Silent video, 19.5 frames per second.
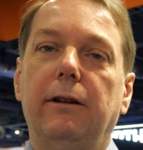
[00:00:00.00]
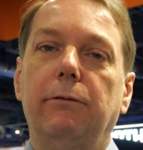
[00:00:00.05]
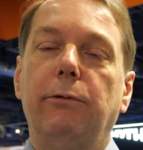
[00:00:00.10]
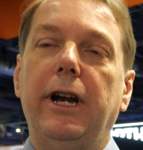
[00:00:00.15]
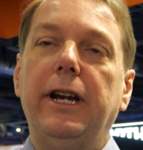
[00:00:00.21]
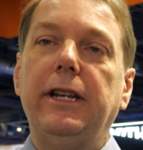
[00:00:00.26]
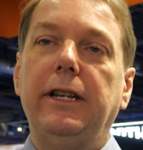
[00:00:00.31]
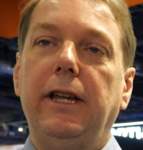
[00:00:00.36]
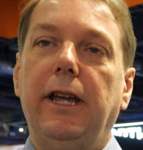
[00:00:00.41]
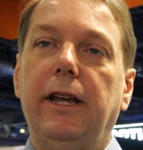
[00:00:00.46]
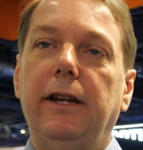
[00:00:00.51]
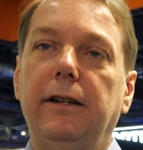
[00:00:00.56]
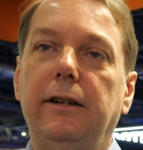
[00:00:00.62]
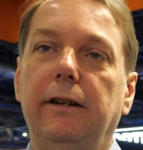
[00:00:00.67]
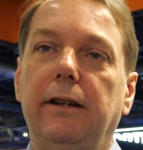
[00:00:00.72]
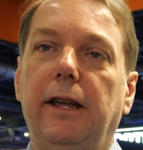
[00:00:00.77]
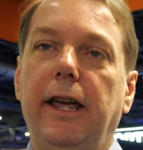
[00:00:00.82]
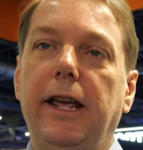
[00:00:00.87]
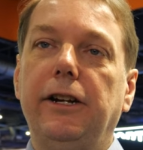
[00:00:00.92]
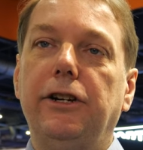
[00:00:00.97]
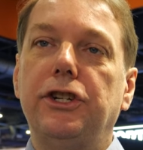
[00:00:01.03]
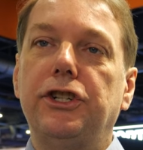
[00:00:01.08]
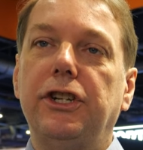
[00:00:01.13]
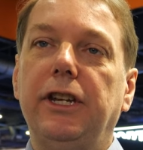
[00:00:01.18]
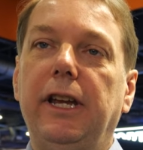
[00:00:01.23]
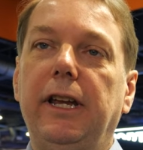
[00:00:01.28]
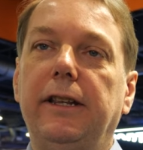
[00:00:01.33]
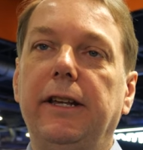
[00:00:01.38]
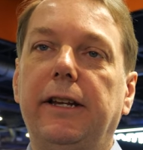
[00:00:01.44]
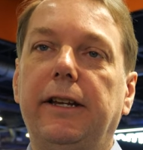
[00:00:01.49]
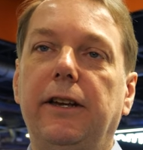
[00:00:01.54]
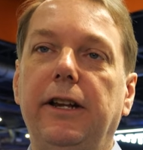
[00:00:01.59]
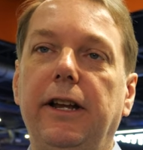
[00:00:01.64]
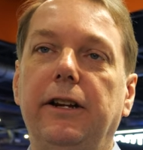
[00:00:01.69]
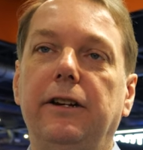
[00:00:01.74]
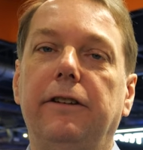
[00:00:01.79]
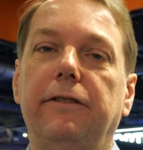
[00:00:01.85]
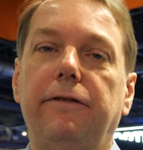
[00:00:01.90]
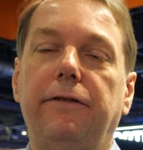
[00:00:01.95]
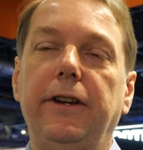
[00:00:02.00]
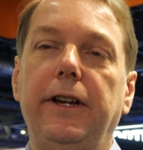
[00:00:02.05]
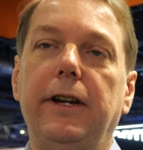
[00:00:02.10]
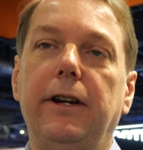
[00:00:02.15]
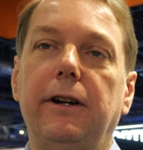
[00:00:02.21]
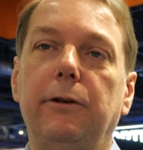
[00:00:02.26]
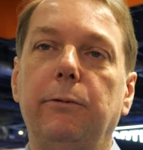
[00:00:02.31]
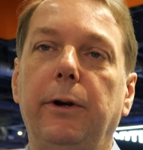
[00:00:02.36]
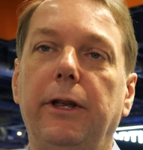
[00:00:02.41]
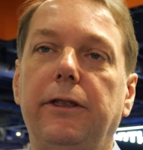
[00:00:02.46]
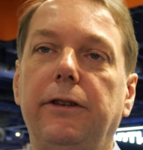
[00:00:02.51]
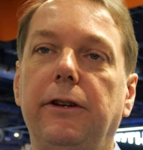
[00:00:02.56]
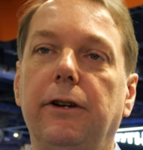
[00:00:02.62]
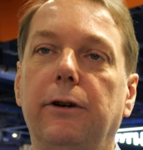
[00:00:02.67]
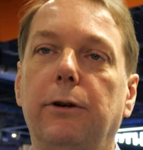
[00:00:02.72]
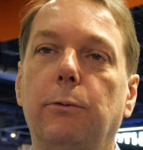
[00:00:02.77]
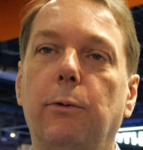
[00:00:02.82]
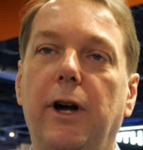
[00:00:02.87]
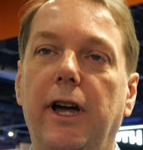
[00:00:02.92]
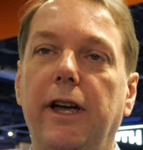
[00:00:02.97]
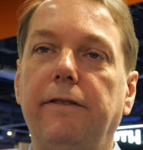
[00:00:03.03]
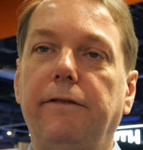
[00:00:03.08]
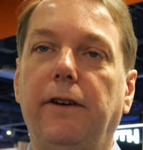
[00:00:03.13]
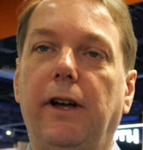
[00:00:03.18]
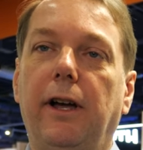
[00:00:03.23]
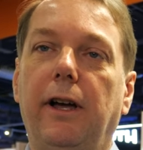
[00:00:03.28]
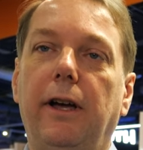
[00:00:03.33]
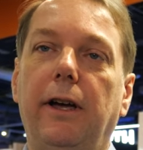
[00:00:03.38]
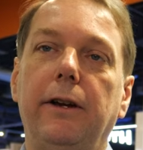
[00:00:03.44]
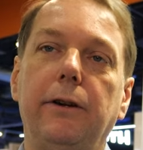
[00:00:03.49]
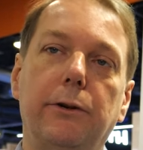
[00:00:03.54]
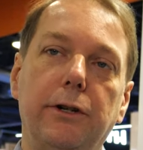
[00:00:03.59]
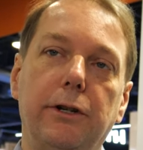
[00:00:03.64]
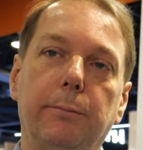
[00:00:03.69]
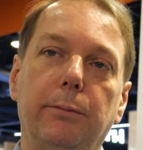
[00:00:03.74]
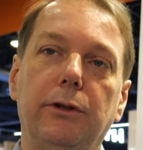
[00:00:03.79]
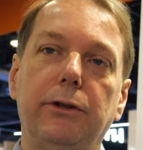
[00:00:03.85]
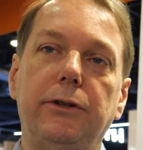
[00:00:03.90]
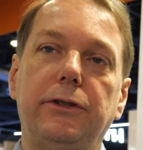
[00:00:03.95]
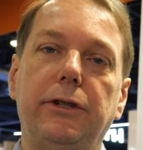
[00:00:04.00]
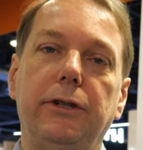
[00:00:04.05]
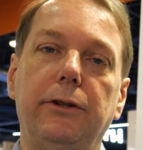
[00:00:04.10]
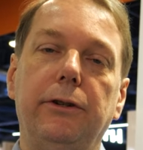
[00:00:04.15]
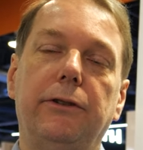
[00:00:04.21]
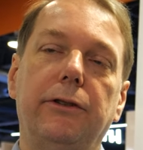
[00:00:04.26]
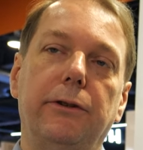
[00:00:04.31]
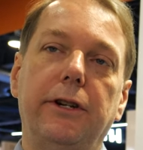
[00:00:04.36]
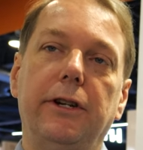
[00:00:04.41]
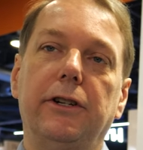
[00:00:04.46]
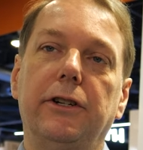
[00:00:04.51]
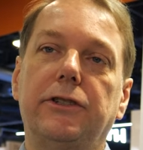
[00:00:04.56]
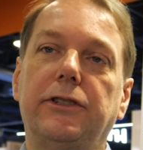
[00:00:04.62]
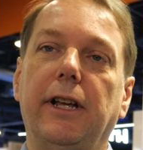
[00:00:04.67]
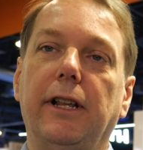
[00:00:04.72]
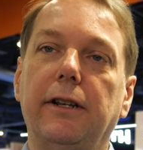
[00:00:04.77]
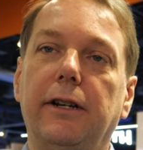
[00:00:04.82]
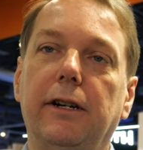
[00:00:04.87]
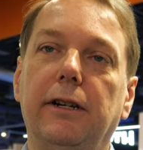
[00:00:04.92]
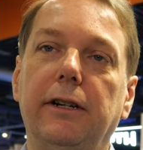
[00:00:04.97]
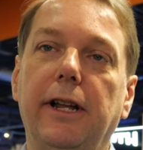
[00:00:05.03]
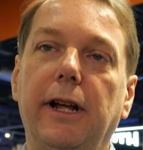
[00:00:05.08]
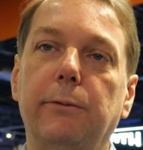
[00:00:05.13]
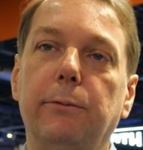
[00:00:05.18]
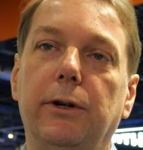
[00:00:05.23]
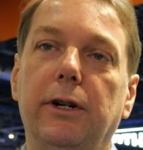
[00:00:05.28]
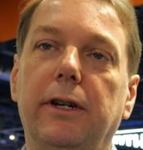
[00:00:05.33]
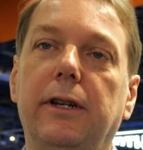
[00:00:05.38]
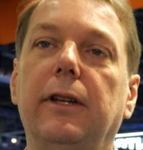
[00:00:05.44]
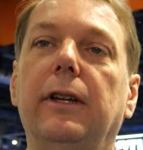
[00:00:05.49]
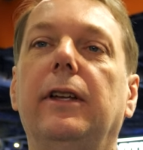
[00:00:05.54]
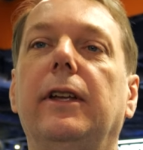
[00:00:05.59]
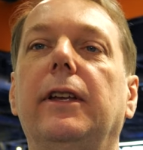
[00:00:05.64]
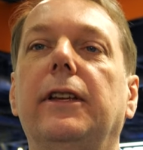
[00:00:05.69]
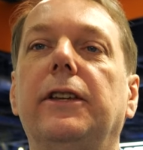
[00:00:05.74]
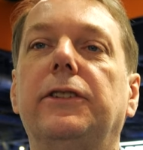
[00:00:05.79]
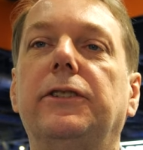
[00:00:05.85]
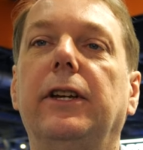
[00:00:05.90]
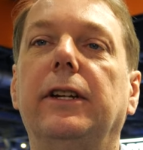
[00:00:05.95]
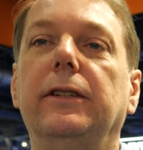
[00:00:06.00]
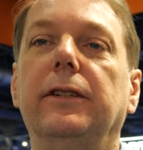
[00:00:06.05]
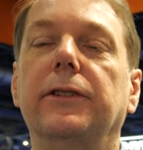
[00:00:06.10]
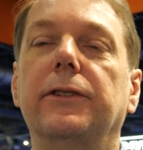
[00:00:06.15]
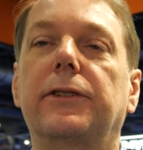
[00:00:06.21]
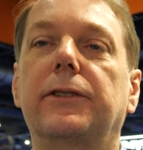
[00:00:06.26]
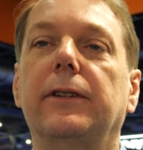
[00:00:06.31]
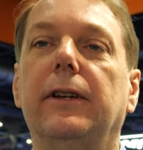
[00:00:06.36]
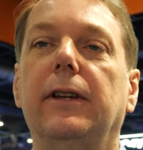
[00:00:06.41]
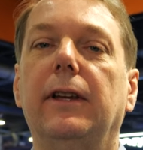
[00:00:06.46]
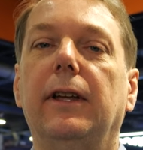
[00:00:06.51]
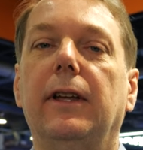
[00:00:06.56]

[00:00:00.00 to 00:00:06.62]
radiate energy that could interfere with your Wi-Fi or your Bluetooth or your cellular network signals.